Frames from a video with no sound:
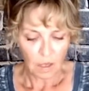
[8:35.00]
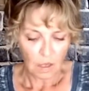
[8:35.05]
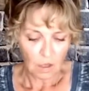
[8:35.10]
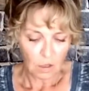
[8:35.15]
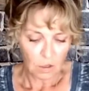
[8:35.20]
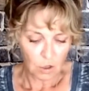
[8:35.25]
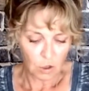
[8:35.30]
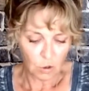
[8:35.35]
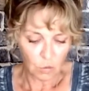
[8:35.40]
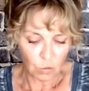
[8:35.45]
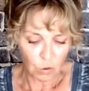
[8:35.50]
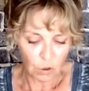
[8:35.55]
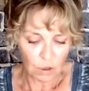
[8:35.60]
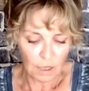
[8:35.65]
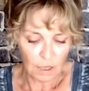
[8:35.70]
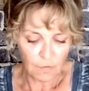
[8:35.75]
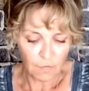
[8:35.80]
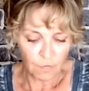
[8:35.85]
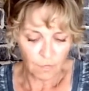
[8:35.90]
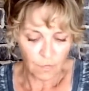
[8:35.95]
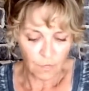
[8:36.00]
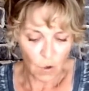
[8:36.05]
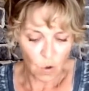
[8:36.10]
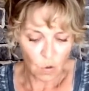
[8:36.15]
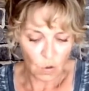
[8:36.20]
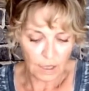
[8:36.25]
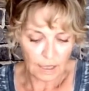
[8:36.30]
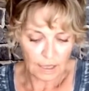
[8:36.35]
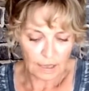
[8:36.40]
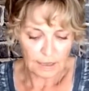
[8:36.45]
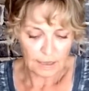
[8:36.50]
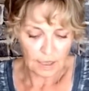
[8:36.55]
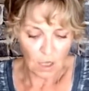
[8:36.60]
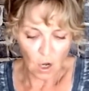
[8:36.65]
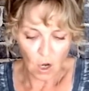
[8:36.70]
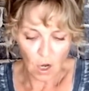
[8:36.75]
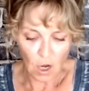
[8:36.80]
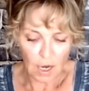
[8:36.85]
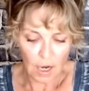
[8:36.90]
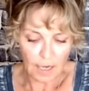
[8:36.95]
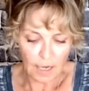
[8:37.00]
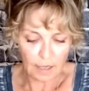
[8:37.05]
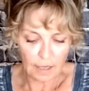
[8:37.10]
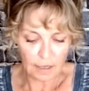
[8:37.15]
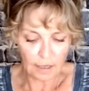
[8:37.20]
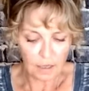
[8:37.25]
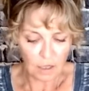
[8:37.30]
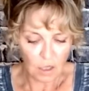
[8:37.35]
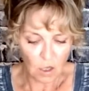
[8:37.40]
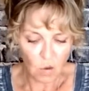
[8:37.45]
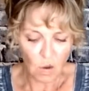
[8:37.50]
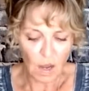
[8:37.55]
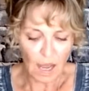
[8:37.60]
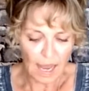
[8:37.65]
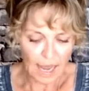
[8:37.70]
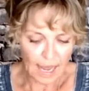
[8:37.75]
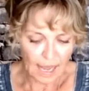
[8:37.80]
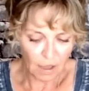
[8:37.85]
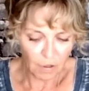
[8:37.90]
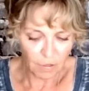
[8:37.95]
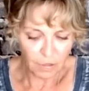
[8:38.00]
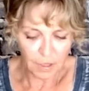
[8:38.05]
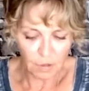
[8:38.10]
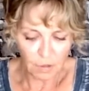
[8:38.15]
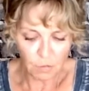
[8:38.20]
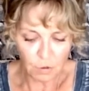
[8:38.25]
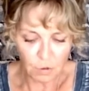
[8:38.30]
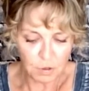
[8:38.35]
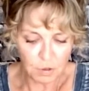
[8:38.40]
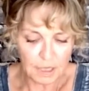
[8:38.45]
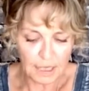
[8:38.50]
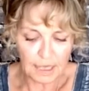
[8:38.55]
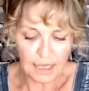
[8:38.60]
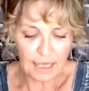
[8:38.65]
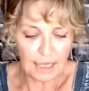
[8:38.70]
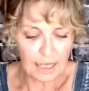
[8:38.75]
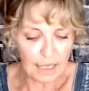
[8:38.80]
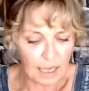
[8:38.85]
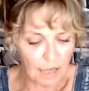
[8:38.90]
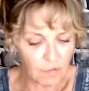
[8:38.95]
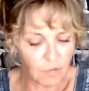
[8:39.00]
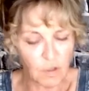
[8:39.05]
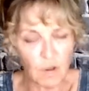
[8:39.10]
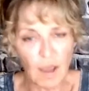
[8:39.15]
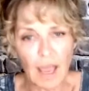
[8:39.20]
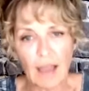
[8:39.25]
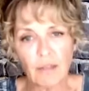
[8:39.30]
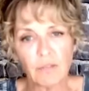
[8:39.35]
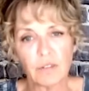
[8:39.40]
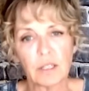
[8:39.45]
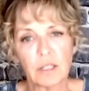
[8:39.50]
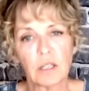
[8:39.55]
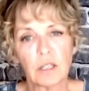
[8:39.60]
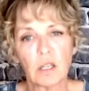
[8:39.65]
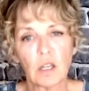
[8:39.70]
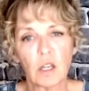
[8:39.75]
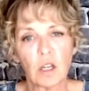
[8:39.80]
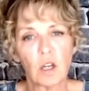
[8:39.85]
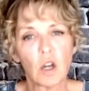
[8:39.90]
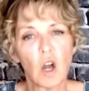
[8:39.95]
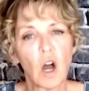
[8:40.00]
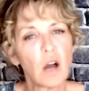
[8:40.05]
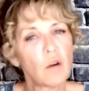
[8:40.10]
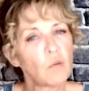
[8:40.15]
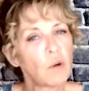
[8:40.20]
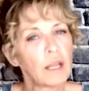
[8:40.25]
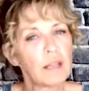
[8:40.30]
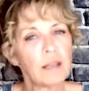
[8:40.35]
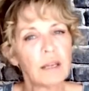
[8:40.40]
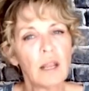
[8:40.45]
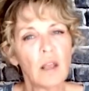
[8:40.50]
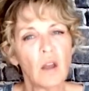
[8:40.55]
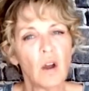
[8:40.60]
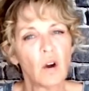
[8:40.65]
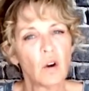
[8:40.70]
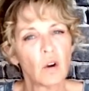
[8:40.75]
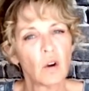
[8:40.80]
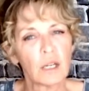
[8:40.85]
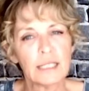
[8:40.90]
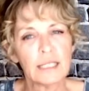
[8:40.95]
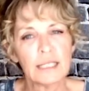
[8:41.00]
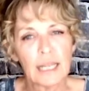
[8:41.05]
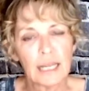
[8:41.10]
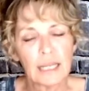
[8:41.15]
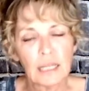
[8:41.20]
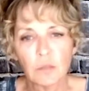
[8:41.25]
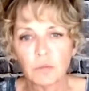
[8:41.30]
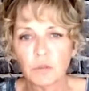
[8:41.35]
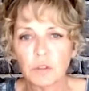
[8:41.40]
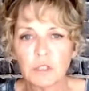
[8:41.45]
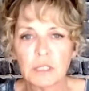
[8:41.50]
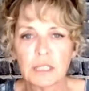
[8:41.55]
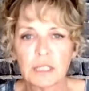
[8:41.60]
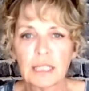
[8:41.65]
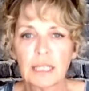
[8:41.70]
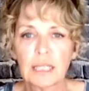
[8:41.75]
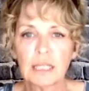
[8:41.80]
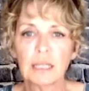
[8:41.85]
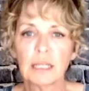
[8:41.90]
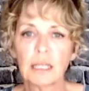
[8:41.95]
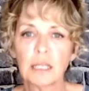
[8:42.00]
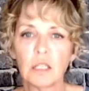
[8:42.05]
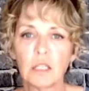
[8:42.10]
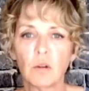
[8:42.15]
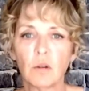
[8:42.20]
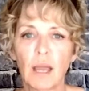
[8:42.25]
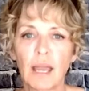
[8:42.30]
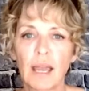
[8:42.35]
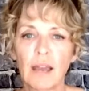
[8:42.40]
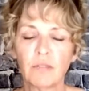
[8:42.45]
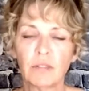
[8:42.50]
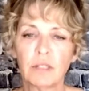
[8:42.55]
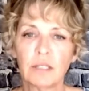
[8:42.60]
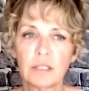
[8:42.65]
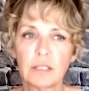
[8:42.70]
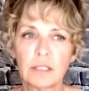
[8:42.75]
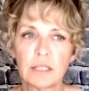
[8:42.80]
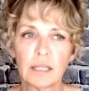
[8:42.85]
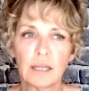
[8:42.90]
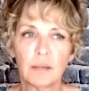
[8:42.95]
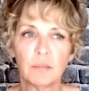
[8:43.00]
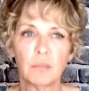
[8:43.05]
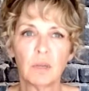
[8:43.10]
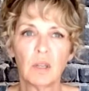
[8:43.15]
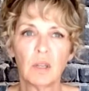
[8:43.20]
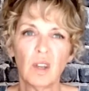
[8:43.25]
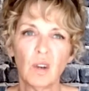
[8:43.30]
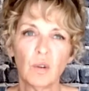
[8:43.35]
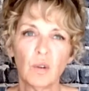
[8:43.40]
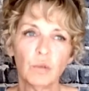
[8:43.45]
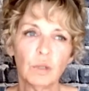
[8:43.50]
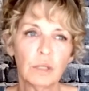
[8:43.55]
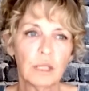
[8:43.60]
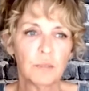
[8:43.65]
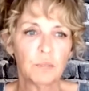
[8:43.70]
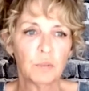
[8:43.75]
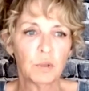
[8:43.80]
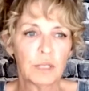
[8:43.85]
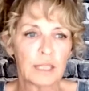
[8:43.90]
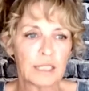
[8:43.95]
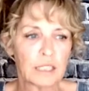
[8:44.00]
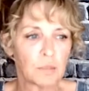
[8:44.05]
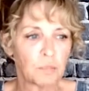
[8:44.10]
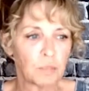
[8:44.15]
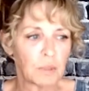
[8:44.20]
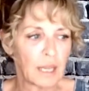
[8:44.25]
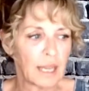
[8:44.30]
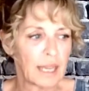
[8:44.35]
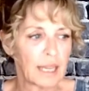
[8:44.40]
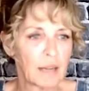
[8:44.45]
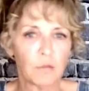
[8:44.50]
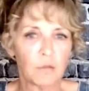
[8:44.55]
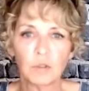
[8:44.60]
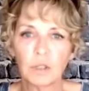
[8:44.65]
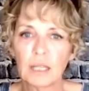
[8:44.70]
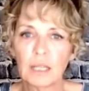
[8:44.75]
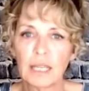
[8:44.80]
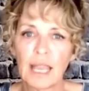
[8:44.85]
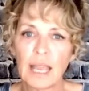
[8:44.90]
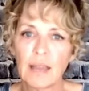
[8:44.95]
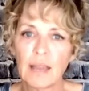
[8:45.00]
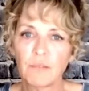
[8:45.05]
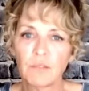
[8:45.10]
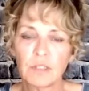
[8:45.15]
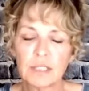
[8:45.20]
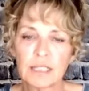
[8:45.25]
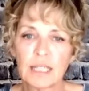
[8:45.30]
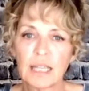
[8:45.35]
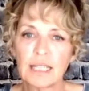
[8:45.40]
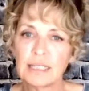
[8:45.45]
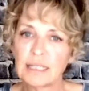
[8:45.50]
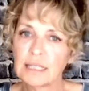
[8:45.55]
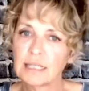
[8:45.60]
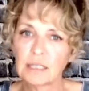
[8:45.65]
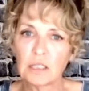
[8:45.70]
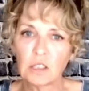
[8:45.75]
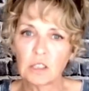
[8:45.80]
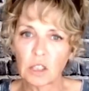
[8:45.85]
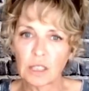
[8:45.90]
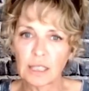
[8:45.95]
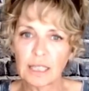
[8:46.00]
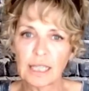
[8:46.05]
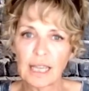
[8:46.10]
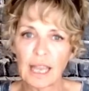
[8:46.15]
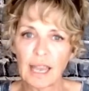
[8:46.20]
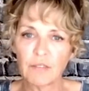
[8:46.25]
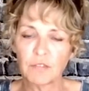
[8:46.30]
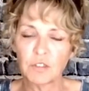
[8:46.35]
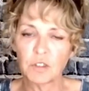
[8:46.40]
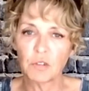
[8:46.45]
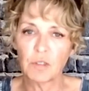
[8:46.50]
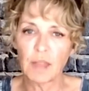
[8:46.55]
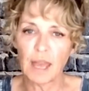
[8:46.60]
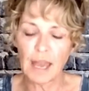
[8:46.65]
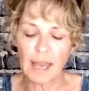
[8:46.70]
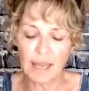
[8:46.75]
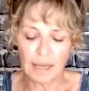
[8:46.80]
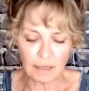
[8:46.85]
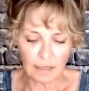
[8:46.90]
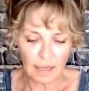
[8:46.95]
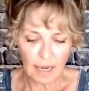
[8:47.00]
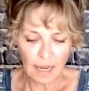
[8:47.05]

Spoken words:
to really focus on, you know, a healthy routine if you haven't got one, or a daily routine that you haven't really put into play. It really emphasizes looking after that.